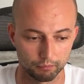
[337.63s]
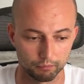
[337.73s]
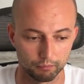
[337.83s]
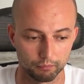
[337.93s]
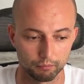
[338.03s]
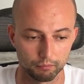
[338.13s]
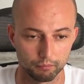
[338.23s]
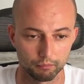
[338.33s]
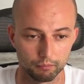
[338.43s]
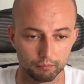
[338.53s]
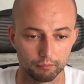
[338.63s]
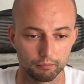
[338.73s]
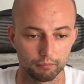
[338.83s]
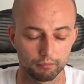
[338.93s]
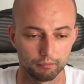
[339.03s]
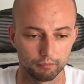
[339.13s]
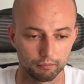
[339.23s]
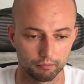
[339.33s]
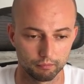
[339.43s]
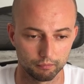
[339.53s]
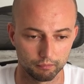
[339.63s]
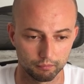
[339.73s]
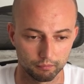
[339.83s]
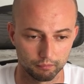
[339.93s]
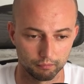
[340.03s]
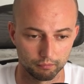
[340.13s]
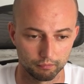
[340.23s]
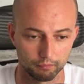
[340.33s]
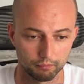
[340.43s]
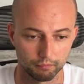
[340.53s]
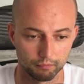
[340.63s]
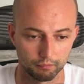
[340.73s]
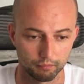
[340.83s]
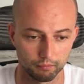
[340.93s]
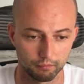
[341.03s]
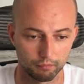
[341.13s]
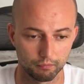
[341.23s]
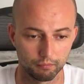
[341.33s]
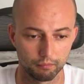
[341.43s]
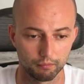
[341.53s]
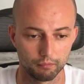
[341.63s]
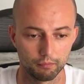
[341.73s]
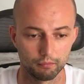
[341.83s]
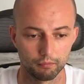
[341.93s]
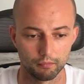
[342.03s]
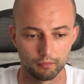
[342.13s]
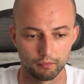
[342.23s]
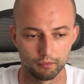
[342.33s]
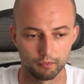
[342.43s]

No one is speaking in this clip.